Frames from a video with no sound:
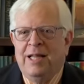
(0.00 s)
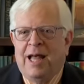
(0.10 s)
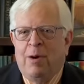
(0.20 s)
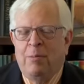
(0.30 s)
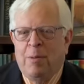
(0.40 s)

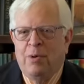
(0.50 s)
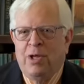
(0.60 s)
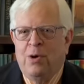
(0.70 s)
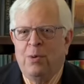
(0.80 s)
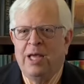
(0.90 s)
I remember
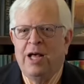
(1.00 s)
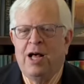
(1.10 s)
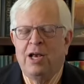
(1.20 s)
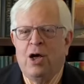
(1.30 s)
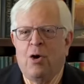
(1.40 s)
going
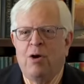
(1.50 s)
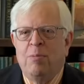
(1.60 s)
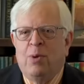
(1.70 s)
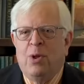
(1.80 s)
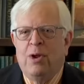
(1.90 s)
on
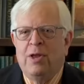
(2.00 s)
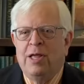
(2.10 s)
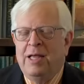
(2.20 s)
Hardball,